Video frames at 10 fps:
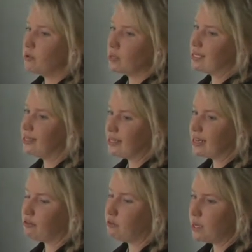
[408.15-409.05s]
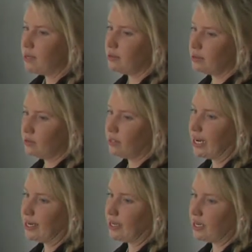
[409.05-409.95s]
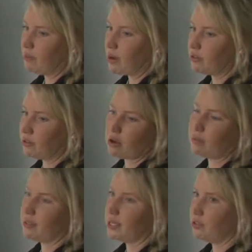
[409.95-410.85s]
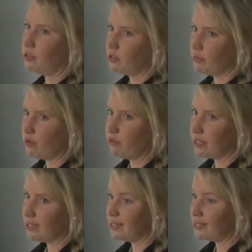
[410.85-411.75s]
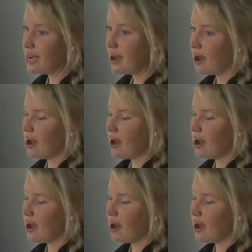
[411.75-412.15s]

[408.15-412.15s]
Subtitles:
All these things have to be looked at underneath a microscope because they're too small for us to see.